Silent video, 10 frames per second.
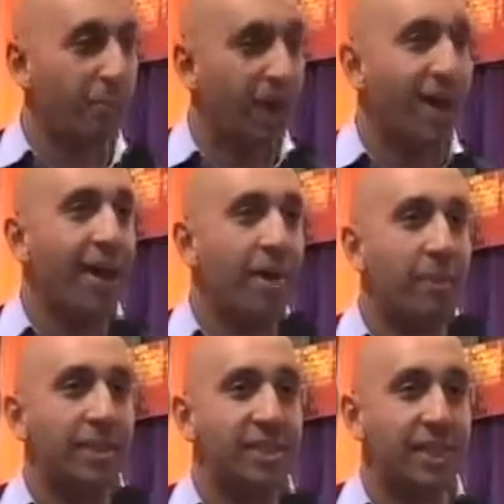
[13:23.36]
but
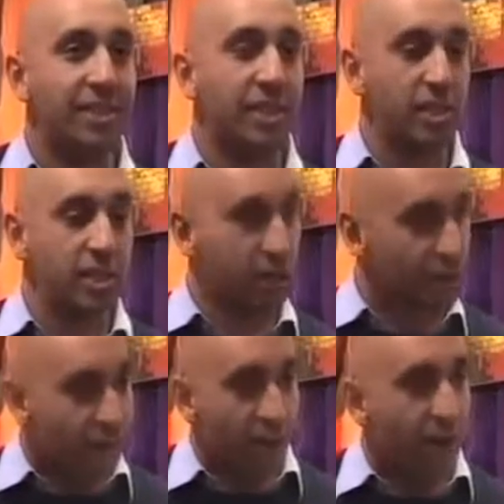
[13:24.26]
she's
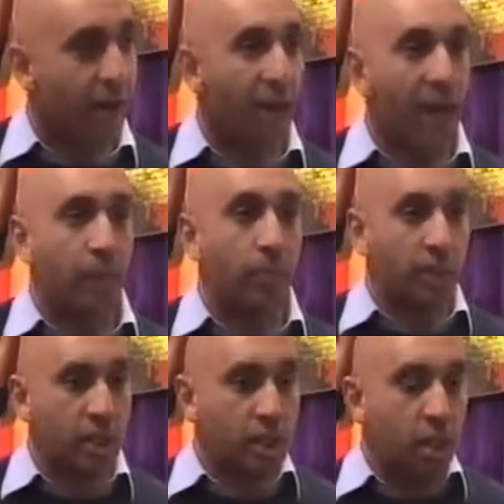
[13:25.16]
fun, and but
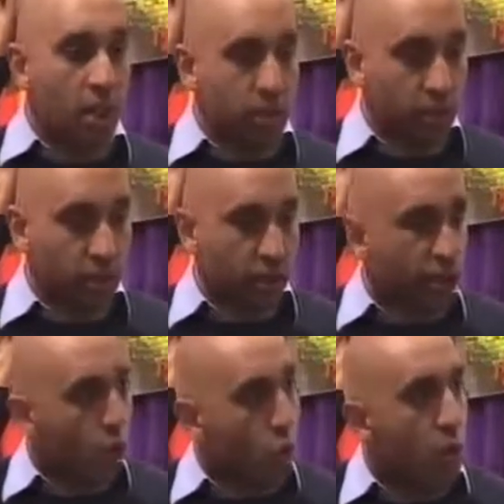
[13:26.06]
she's
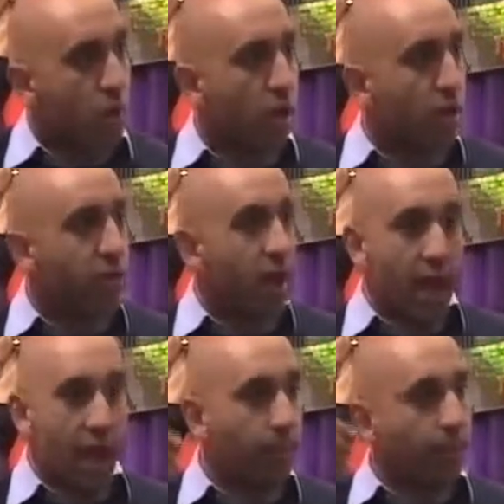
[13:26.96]
very organized,
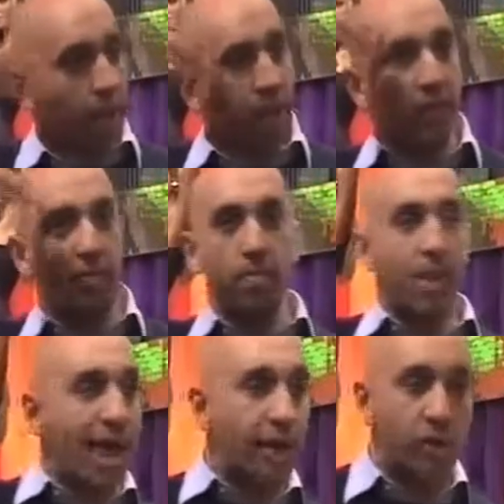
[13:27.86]
and I'm quite kind of
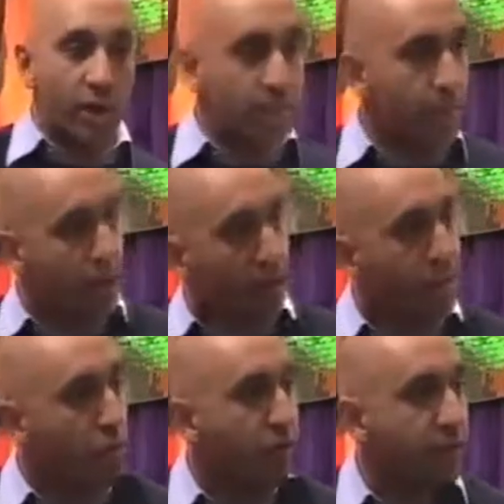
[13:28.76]
mad and crazy. My
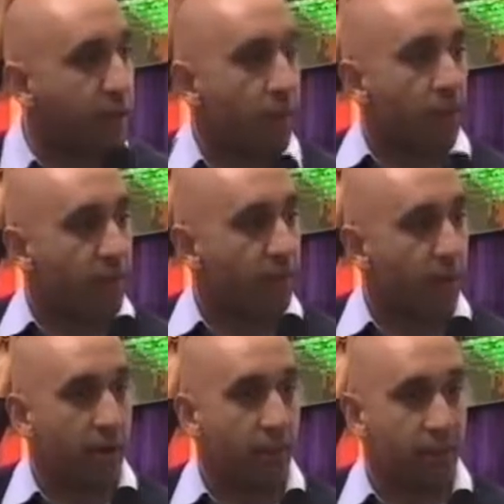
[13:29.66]
life moves in
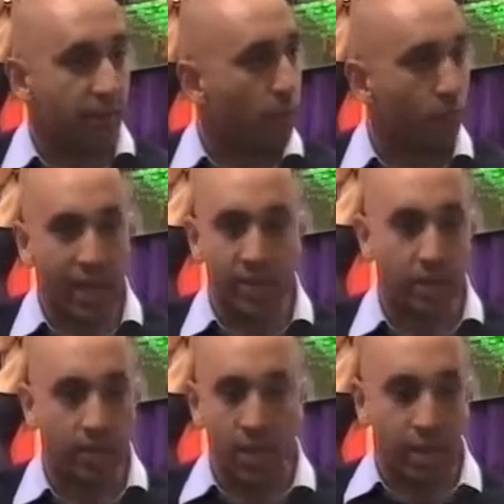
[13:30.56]
very different ways, and
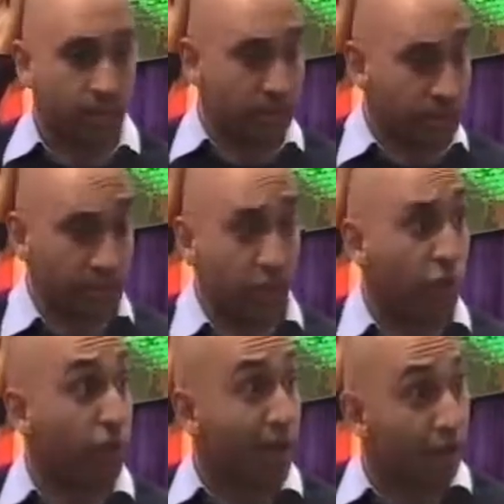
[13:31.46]
I'm sometimes in the
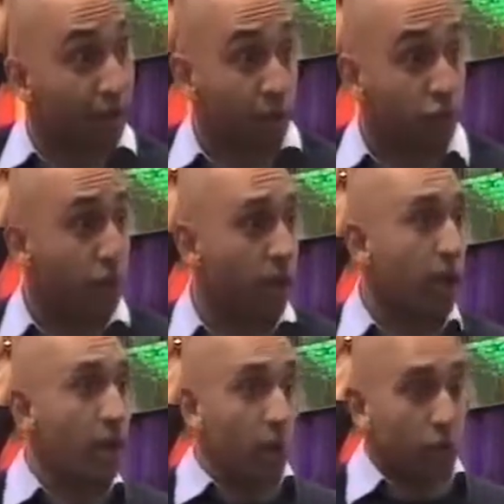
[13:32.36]
country and out the country. I
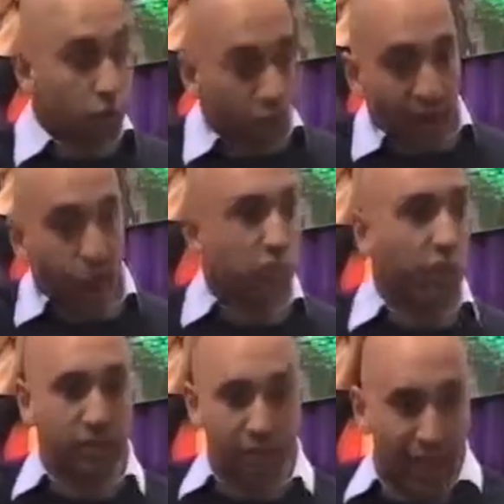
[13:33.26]
host travel
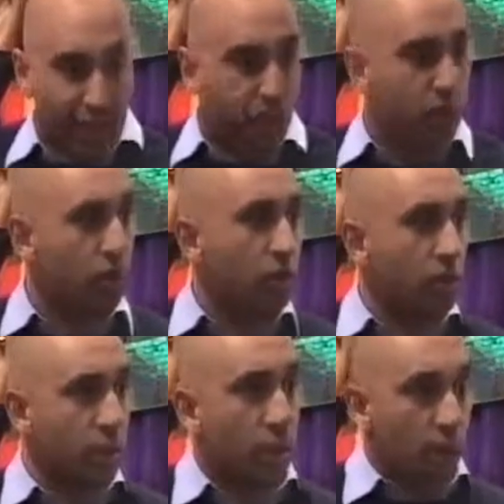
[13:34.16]
shows and gadget shows
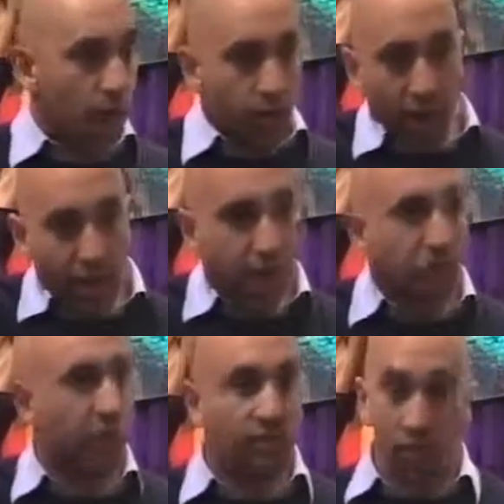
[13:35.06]
and radio
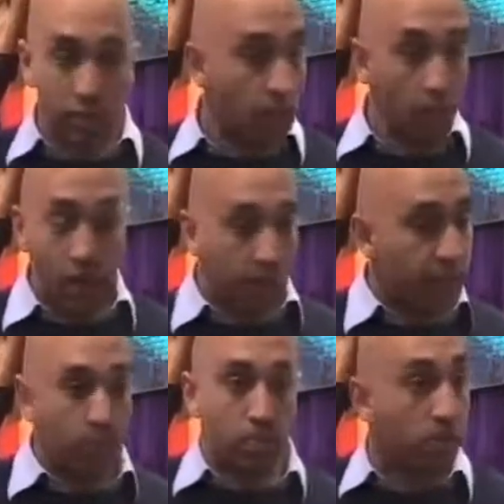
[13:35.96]
stuff, so
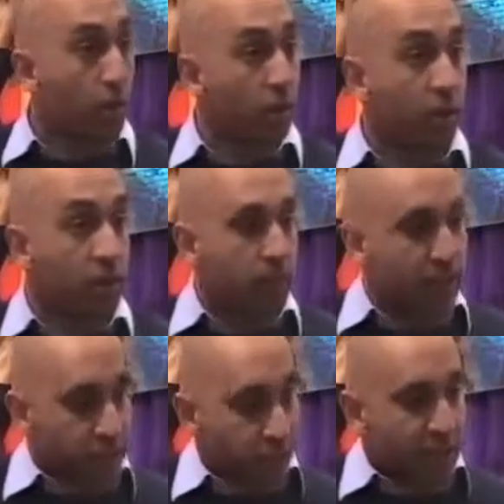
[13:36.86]
it's bonkers, but
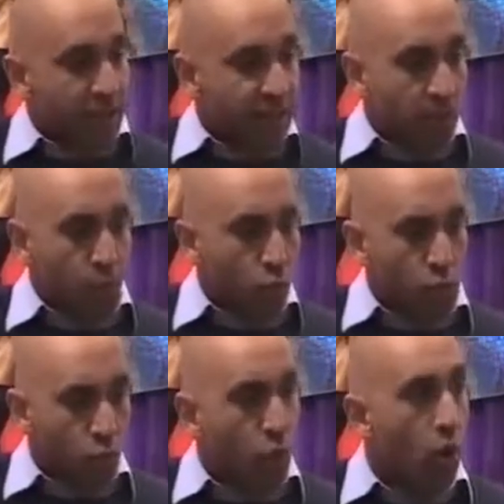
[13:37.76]
it's nice to have someone who's
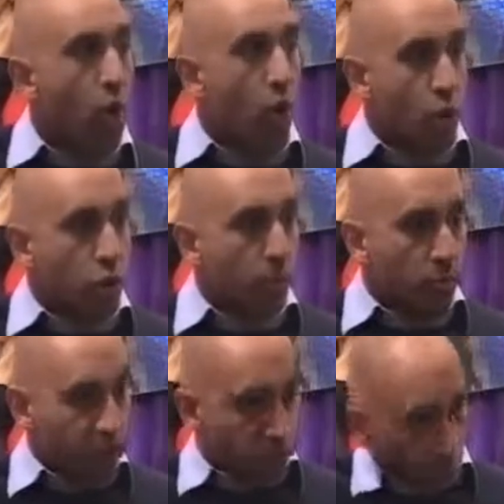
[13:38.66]
more who can
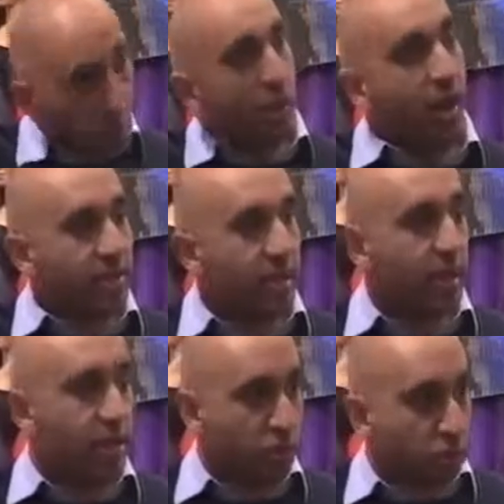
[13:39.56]
bring some
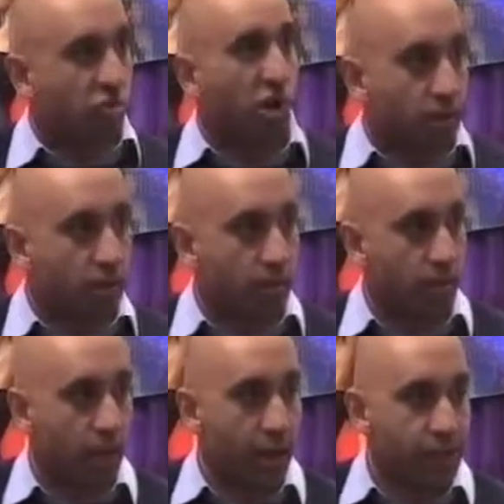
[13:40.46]
organisation and structure to my
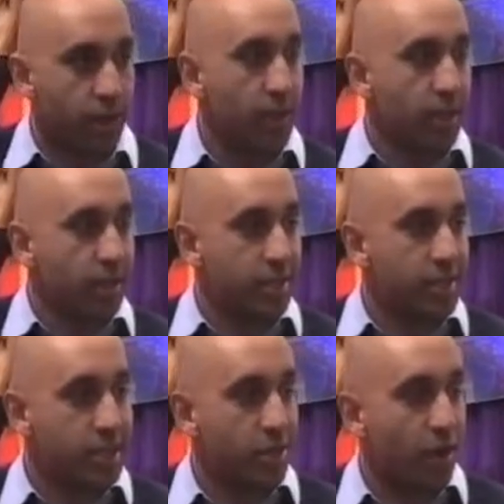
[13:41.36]
life. So she's
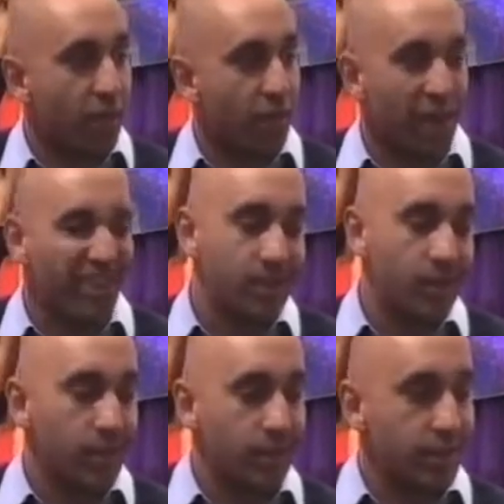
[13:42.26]
great for that.
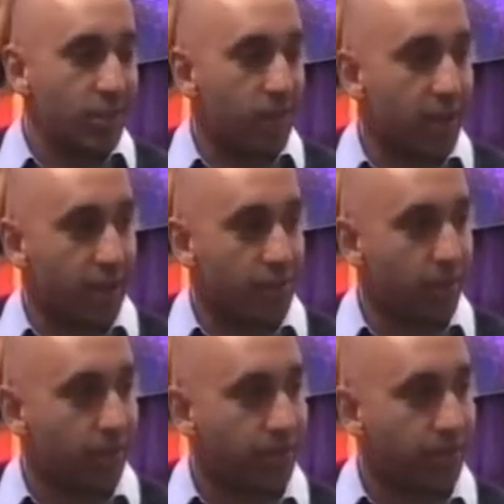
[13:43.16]
She's a good mate as well.